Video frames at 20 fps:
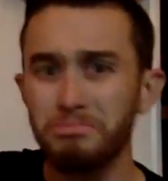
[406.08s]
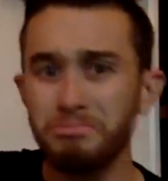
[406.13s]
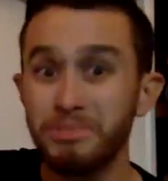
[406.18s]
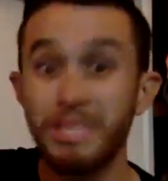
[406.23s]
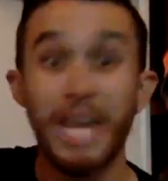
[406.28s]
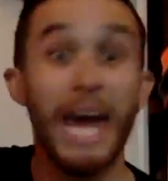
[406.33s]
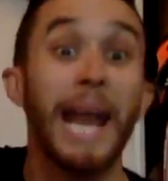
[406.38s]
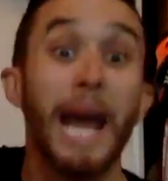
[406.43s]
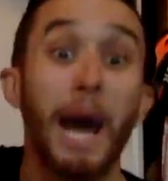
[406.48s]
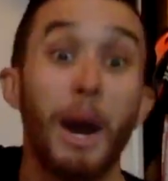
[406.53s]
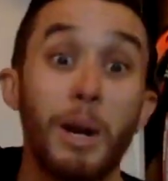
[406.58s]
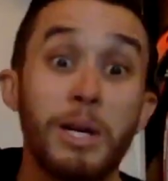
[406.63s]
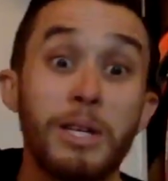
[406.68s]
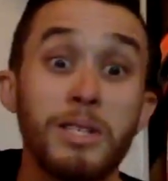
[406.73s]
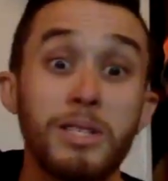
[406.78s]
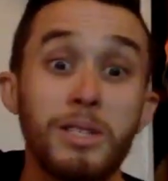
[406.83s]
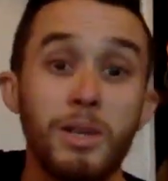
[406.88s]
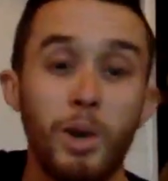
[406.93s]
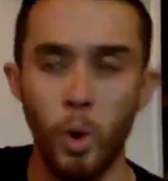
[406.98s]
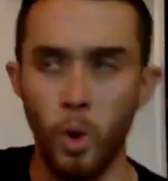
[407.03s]
10
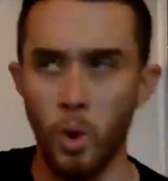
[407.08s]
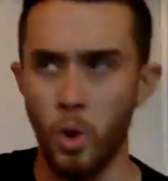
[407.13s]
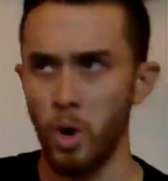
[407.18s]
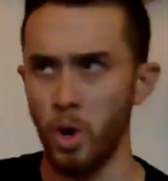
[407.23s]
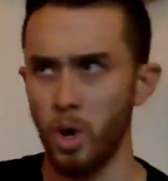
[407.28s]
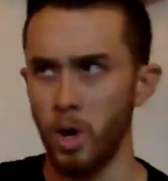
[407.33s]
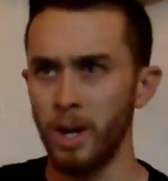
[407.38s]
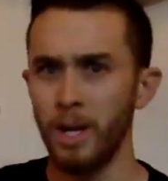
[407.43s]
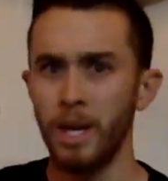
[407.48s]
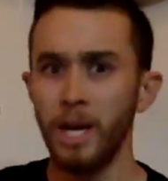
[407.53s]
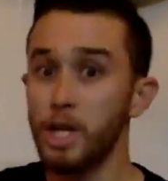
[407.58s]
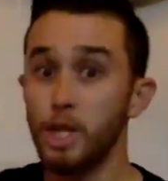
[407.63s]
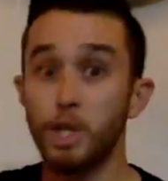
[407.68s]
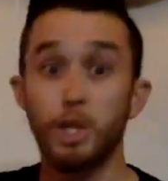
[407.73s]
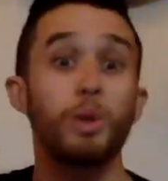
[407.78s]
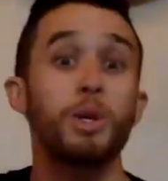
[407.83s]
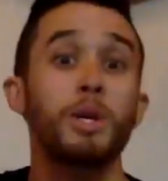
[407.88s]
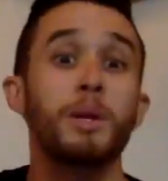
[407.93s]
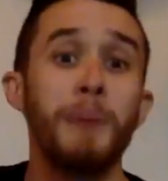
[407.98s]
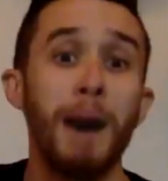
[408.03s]
hours or
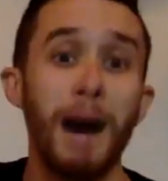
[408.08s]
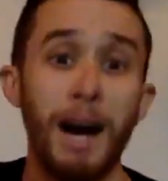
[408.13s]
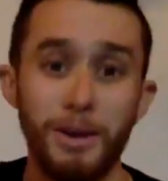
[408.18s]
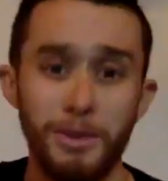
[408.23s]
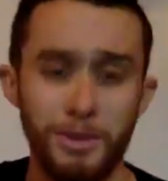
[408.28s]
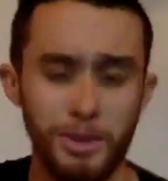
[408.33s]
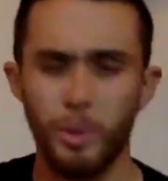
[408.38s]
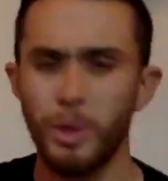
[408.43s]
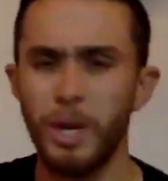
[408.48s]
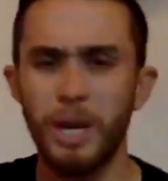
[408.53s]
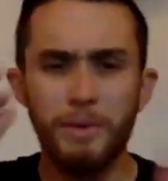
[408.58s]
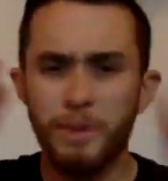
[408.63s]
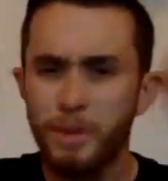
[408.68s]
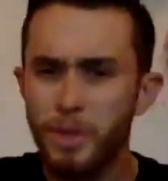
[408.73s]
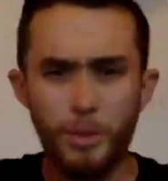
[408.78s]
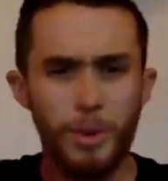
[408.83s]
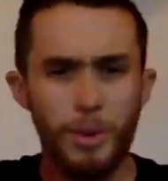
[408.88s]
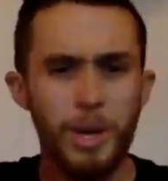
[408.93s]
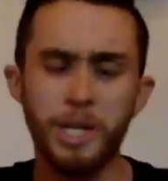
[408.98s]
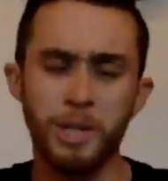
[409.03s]
200 miles or whatever
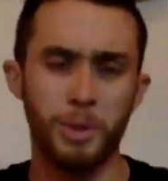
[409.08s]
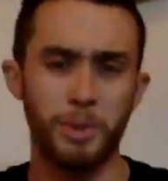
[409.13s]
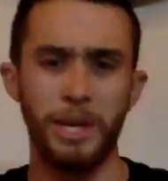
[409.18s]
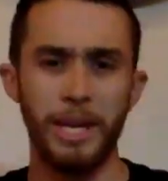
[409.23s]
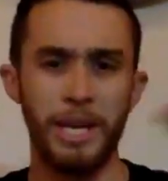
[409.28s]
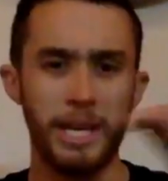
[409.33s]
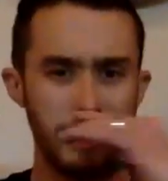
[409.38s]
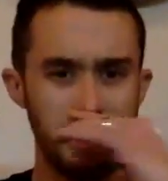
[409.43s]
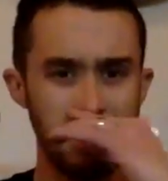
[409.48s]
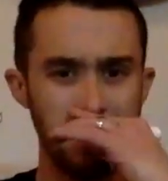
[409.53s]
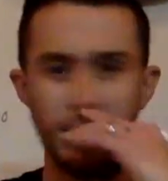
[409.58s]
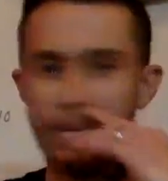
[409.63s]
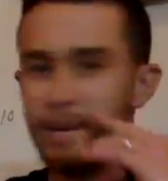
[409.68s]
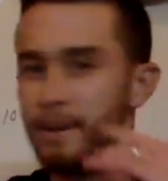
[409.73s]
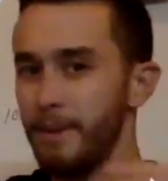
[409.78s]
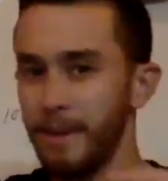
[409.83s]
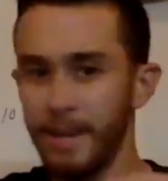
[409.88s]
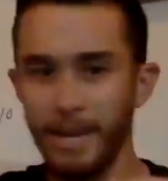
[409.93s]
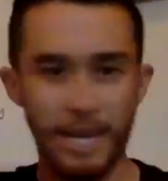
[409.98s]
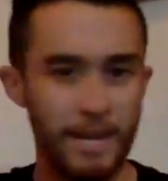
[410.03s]
threshold that is,
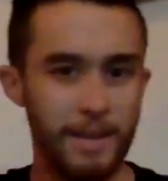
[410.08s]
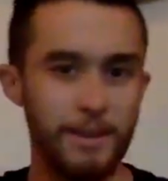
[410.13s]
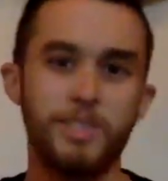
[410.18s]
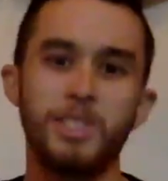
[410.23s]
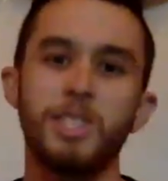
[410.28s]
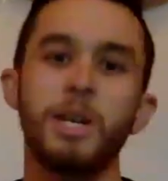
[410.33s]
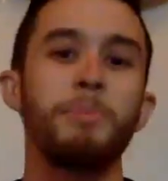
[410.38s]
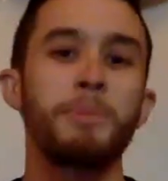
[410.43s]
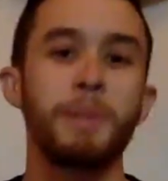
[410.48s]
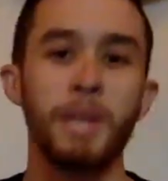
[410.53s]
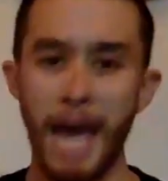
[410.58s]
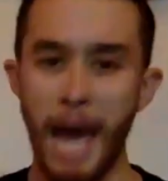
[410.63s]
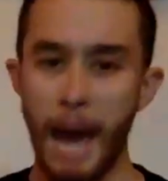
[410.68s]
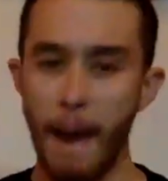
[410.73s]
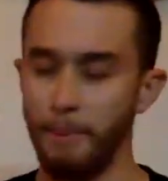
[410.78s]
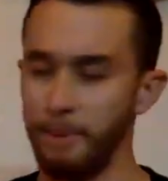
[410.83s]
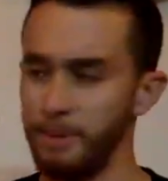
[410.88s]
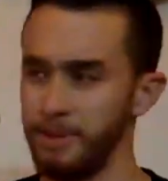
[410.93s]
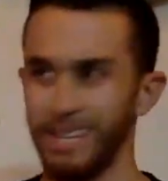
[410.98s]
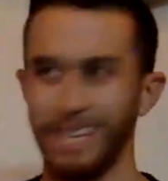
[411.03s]
something
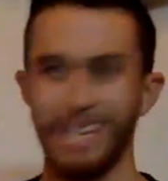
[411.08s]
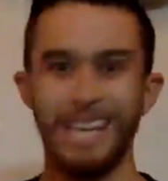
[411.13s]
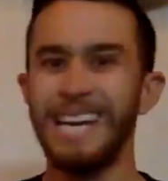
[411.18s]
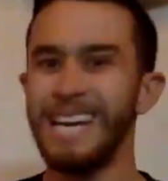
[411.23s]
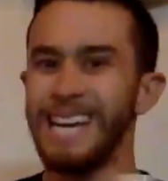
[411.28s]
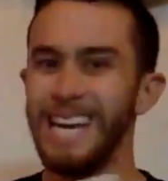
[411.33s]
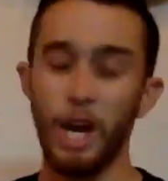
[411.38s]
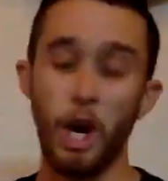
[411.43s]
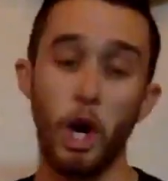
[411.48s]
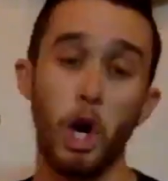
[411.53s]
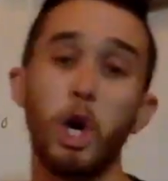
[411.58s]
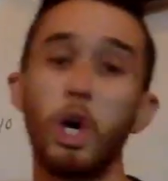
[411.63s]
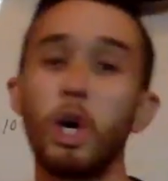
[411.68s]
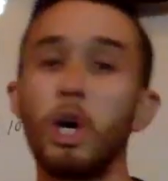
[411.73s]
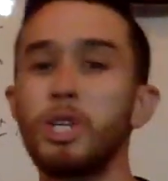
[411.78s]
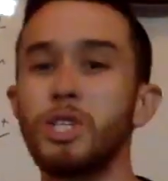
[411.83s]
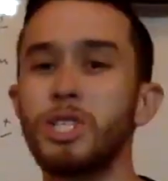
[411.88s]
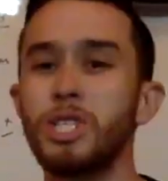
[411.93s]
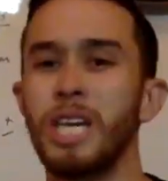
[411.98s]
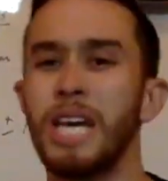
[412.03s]
happens. Like it
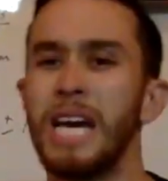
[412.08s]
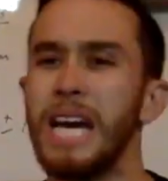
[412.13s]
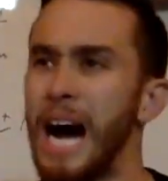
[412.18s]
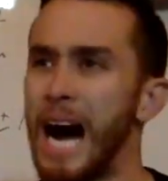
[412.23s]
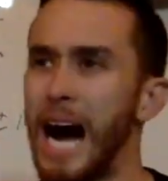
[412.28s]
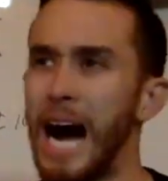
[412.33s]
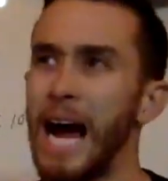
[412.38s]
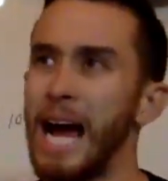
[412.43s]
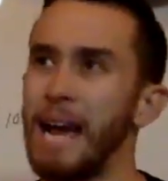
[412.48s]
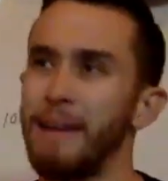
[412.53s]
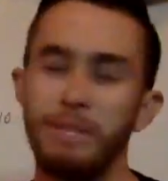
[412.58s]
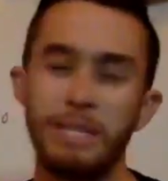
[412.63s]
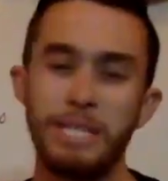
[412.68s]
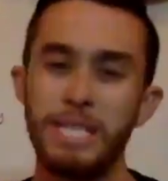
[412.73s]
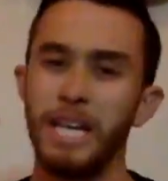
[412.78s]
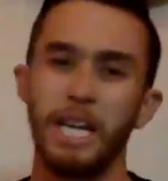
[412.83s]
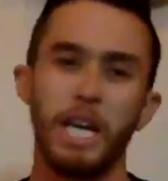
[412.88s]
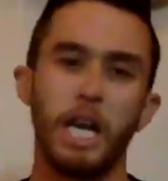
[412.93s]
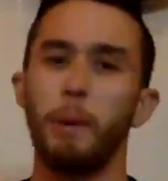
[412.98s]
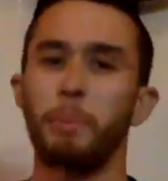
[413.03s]
hurts, I have to
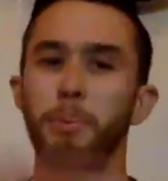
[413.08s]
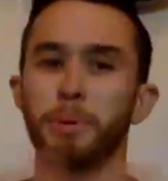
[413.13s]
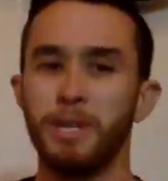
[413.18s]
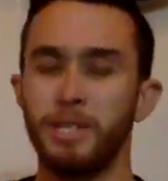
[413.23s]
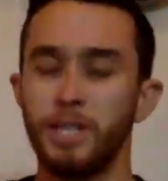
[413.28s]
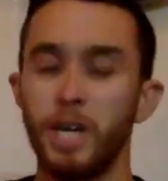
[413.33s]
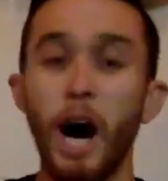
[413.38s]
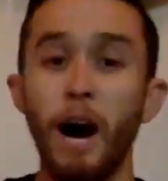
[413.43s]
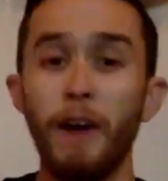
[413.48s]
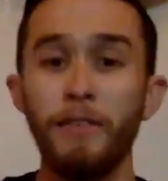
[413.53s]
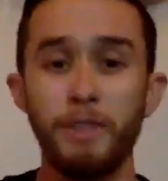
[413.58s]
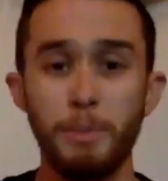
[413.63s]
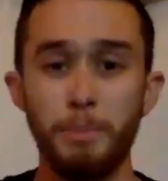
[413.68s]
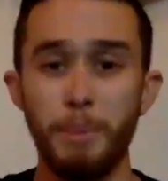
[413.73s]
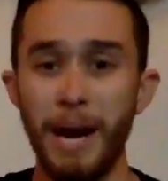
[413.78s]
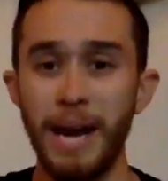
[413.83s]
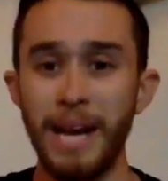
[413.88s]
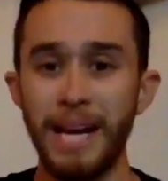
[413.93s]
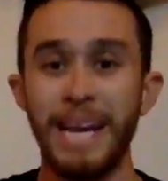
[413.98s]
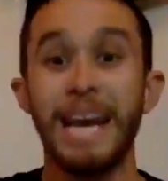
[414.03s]
take a couple days off the
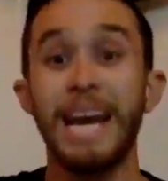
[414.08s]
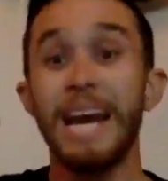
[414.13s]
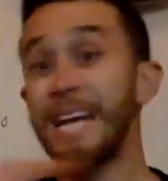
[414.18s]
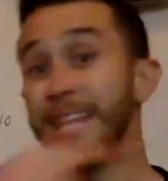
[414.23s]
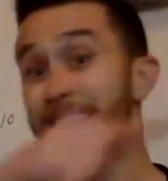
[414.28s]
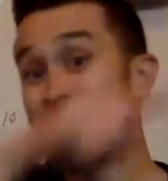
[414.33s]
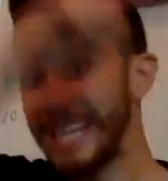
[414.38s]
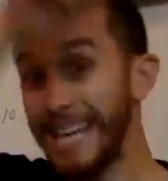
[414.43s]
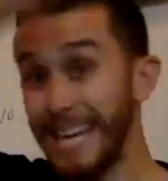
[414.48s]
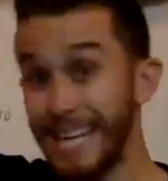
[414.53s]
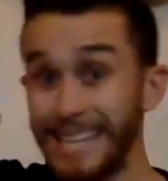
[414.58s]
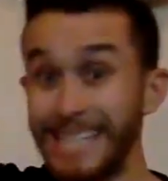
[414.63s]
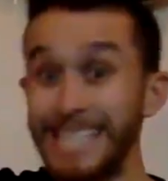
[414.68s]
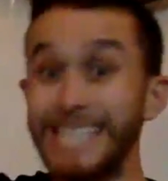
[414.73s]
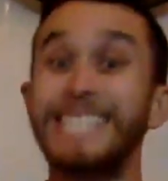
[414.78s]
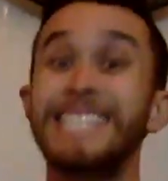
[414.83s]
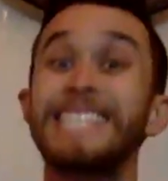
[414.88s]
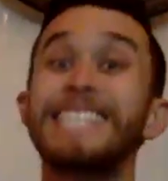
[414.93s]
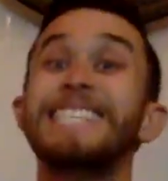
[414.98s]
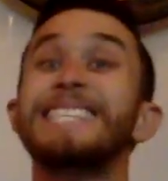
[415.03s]
bike, and they get in
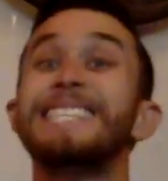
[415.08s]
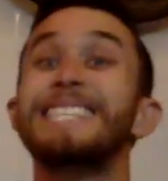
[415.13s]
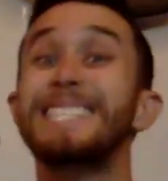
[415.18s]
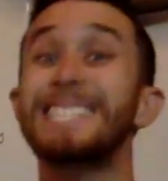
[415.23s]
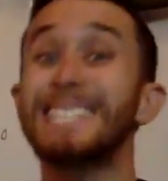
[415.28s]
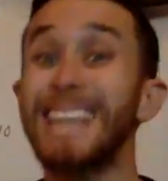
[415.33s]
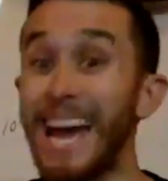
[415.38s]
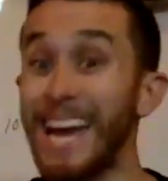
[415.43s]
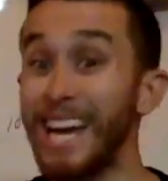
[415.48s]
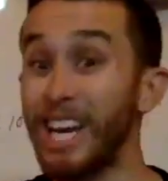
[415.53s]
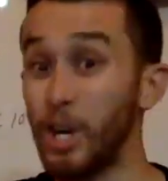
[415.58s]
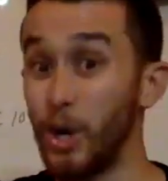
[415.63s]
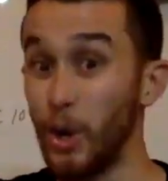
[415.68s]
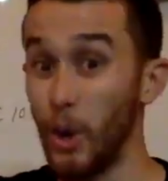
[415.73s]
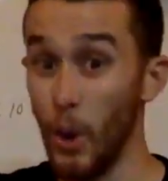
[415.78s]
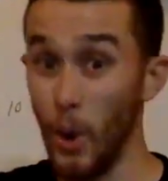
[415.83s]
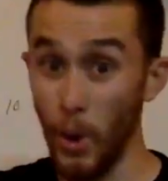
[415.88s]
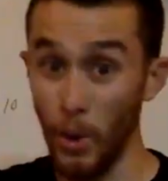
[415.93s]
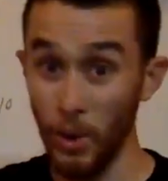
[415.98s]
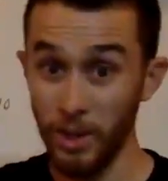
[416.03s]
this
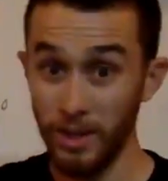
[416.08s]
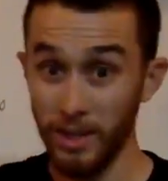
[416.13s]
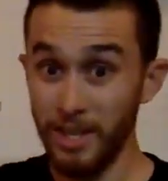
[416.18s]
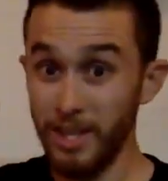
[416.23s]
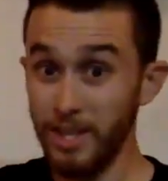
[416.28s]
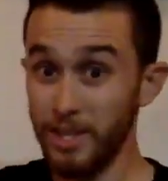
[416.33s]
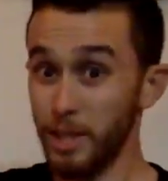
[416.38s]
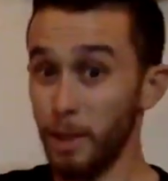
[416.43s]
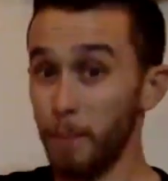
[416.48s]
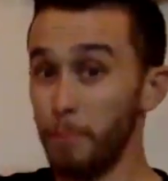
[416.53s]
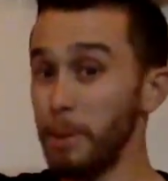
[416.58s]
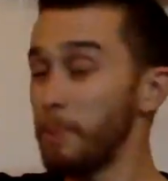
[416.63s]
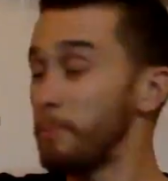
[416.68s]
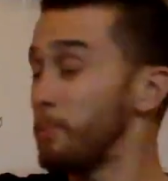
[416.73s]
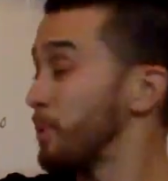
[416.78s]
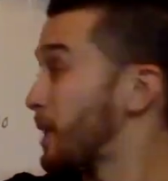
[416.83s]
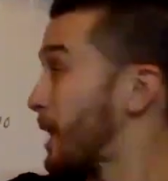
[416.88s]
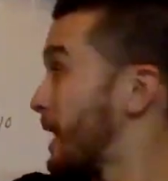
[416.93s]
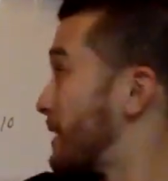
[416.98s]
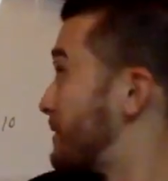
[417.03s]
cycle. So
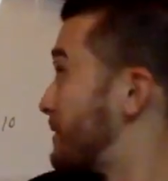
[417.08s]
people kind